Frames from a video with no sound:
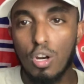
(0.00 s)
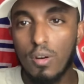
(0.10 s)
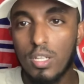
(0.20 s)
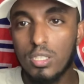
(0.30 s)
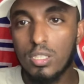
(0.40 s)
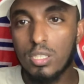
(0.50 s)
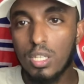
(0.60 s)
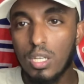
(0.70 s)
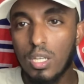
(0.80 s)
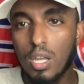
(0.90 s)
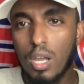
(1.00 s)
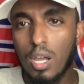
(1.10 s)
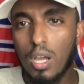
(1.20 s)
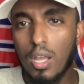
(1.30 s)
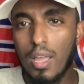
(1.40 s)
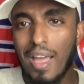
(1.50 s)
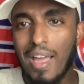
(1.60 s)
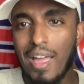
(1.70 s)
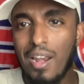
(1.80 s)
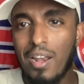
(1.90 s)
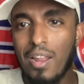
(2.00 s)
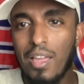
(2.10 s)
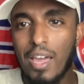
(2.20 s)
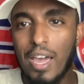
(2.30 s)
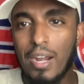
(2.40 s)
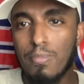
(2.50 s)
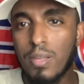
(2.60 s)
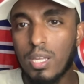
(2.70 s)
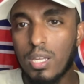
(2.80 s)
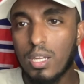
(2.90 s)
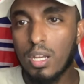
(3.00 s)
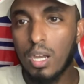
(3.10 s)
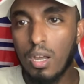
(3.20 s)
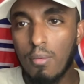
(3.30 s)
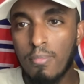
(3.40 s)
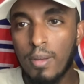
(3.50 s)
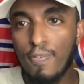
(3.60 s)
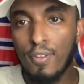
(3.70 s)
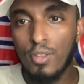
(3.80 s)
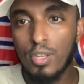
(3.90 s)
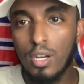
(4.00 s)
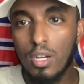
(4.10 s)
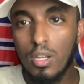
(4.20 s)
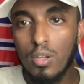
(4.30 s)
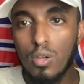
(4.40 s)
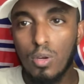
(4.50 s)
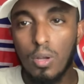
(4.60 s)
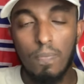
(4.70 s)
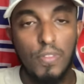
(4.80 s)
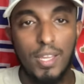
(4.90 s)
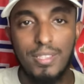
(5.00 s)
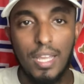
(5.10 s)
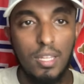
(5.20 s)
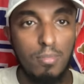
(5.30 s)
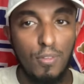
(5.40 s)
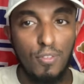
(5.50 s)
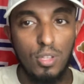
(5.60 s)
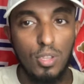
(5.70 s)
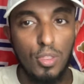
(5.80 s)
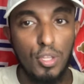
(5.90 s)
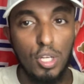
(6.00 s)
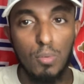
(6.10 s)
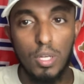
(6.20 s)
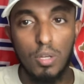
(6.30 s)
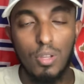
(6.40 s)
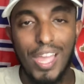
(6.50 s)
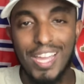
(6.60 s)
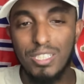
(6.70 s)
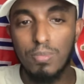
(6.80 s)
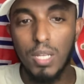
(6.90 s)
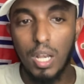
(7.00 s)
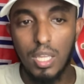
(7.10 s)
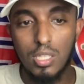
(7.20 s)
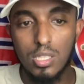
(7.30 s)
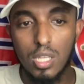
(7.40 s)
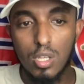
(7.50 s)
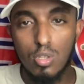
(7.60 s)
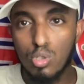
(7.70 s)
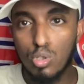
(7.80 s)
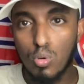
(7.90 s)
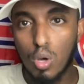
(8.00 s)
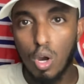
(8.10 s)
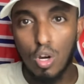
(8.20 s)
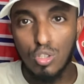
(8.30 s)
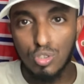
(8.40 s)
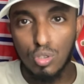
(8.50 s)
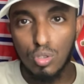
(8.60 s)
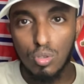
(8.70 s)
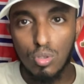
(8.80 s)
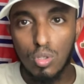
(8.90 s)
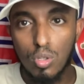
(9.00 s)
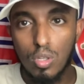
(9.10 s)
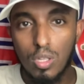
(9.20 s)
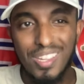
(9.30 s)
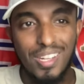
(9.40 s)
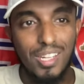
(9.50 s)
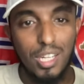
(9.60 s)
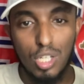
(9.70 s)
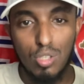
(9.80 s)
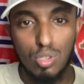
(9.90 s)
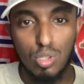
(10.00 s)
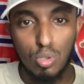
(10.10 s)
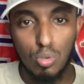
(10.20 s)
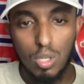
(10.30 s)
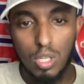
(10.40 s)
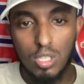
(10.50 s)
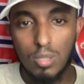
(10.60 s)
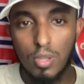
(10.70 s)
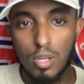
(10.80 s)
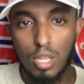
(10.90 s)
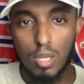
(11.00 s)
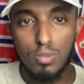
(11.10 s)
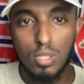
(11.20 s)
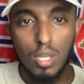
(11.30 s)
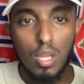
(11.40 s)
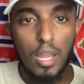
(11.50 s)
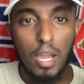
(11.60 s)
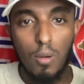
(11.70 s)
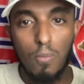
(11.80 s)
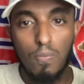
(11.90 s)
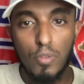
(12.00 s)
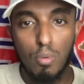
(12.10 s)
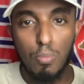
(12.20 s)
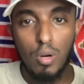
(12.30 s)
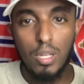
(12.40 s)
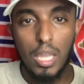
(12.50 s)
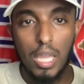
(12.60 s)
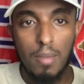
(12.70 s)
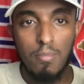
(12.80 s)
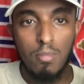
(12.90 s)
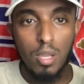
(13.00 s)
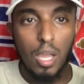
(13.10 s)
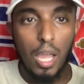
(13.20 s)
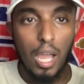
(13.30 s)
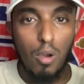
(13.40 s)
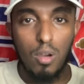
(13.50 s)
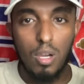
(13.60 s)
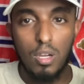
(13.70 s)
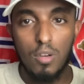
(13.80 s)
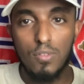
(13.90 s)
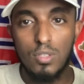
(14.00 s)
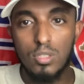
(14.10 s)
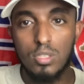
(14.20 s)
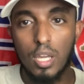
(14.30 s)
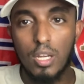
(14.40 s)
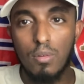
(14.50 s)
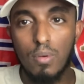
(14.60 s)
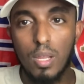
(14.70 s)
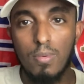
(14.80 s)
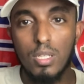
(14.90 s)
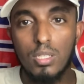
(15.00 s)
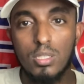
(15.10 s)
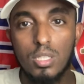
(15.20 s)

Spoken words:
current Al-Arabic midfielder, the Italian midfielder, the 31-year-old, has been linked to Arsenal in addition to some other clubs. Now, the report came out of Saudi Arabia,